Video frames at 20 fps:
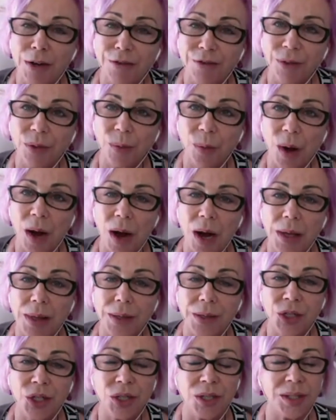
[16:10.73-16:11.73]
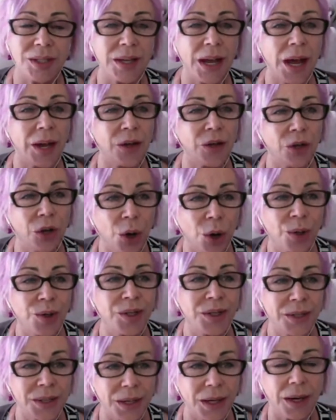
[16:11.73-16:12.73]
for a while and just start
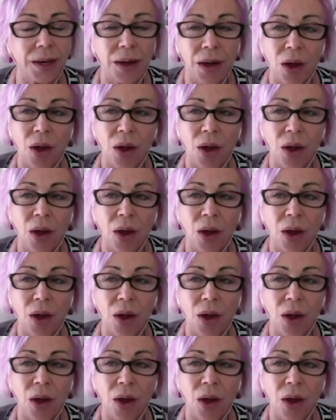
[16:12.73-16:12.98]
noticing